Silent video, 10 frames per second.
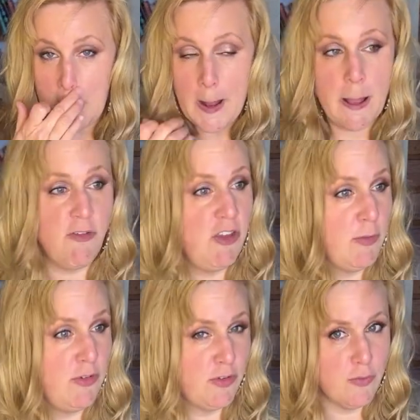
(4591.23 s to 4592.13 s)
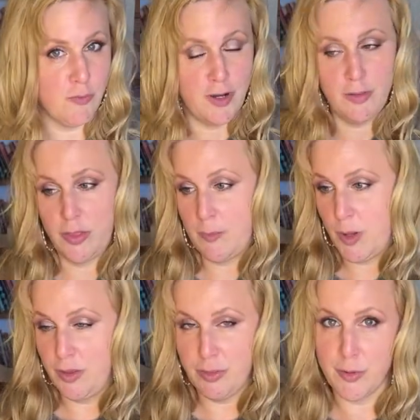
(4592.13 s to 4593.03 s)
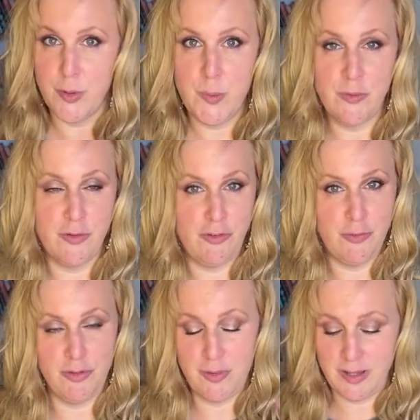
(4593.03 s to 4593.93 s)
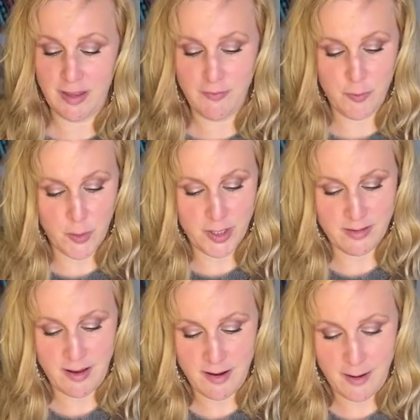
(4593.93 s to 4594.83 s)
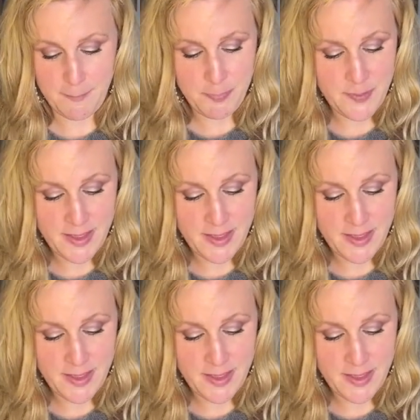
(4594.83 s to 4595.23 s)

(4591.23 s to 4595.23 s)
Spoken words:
and she would just run them all through. So she was doing like 4 at a time.